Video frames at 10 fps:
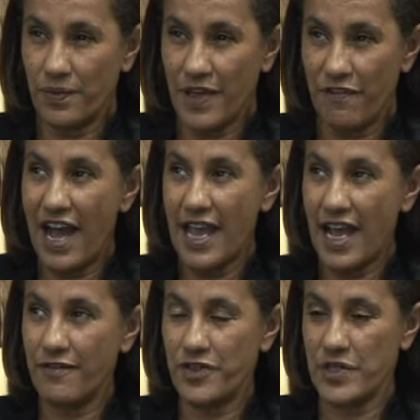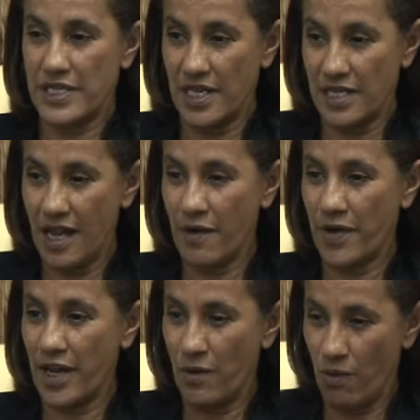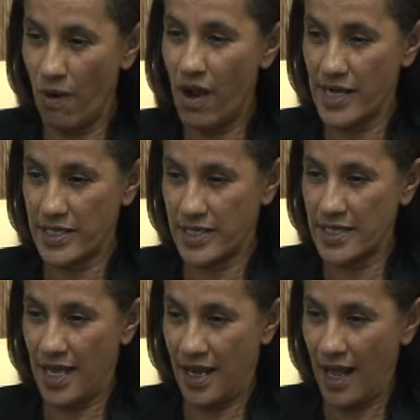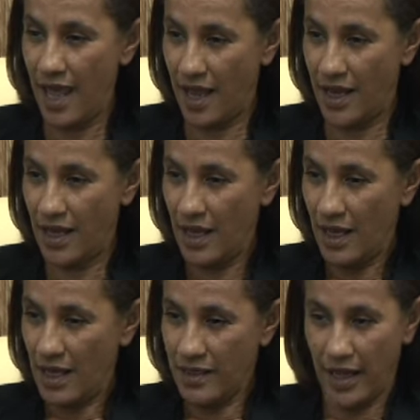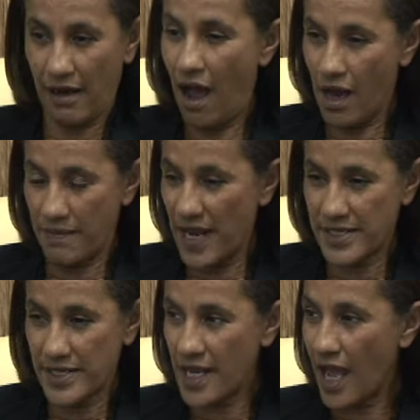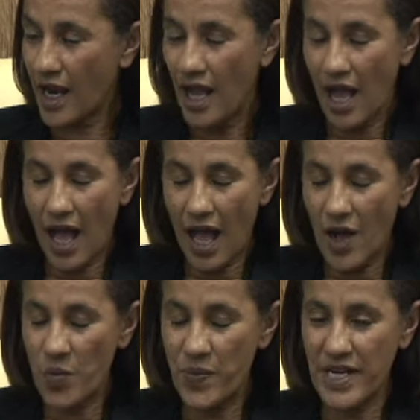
if I have to sit down and watch CNN, the economy is I'll